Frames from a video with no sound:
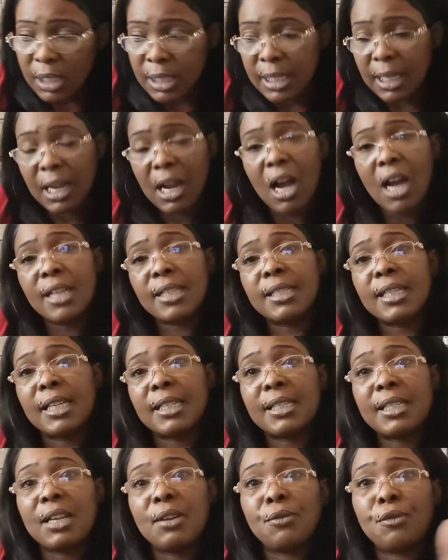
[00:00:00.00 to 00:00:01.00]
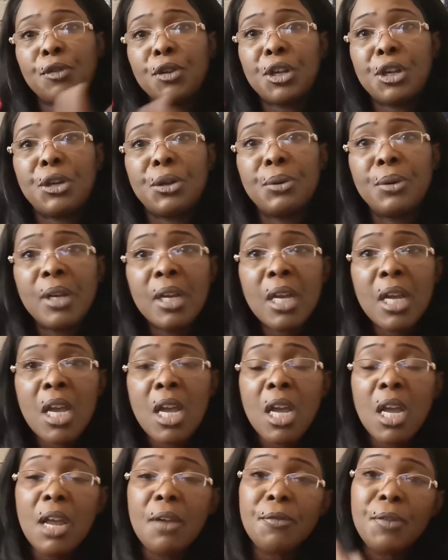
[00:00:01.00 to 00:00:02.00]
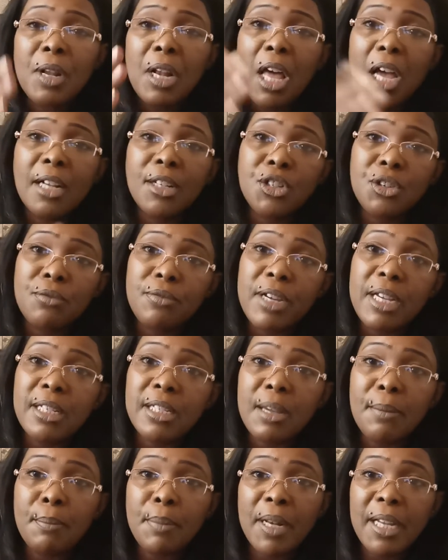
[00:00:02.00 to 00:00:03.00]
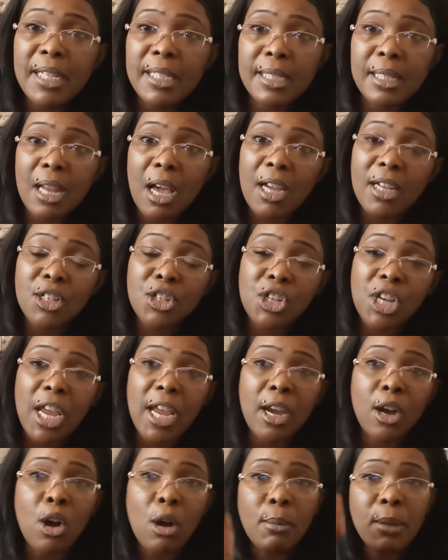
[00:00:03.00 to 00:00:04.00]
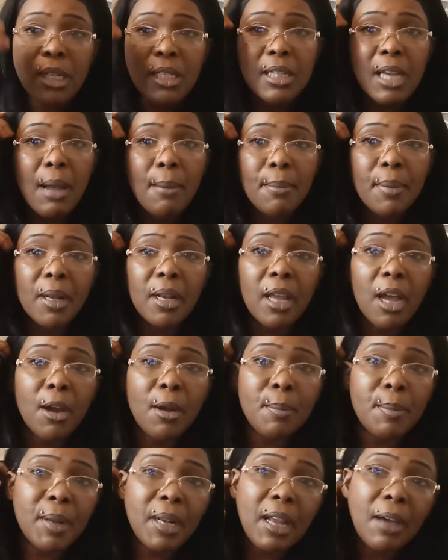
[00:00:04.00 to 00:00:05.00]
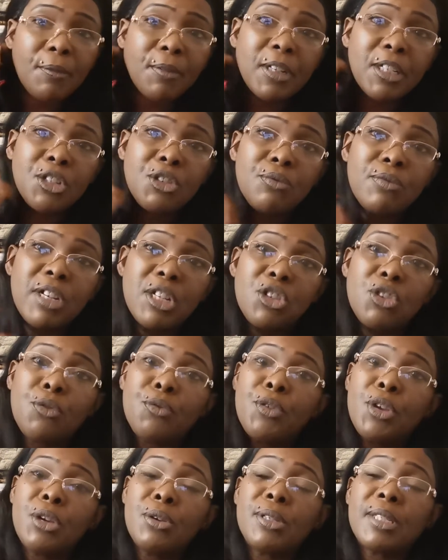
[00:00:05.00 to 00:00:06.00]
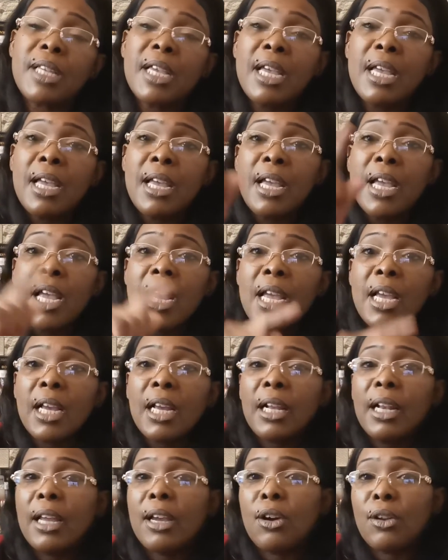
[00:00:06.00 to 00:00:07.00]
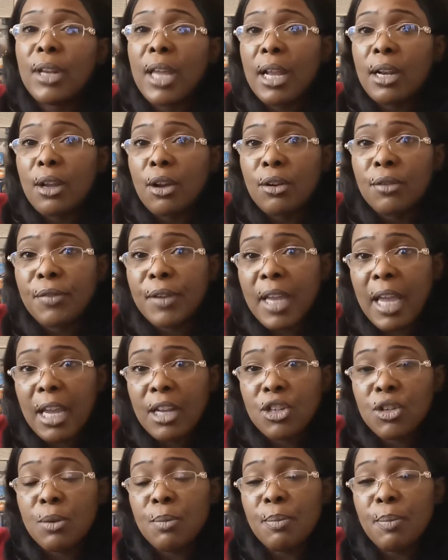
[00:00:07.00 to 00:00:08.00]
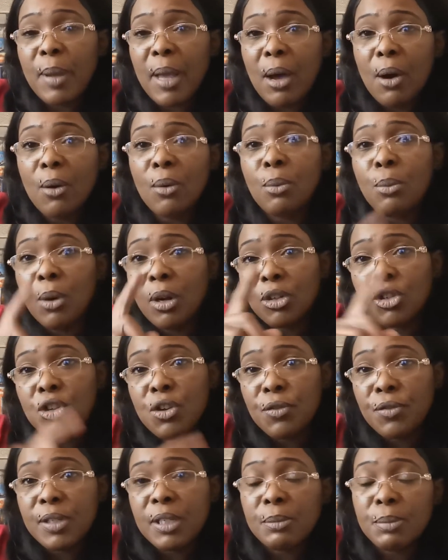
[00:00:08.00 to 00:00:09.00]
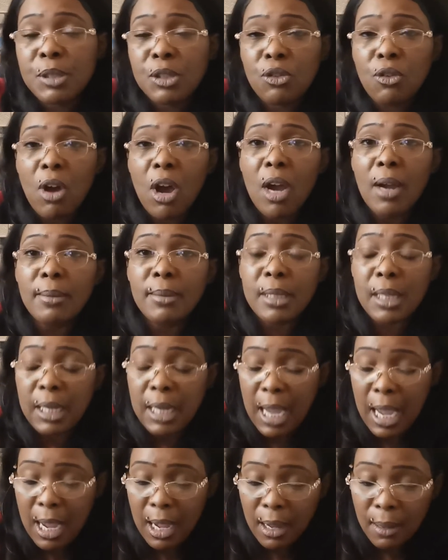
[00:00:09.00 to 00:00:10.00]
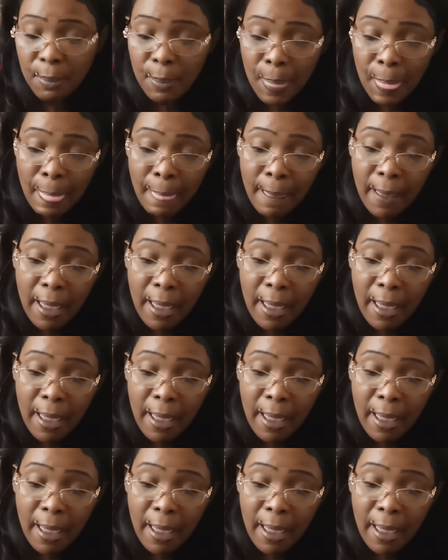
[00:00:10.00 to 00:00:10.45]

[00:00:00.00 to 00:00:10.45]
So guys, that's it for you. If you like to read in, please like, share, comment down below. It'd be lovely to read your views. Click on that notification bell once you've subscribed, okay?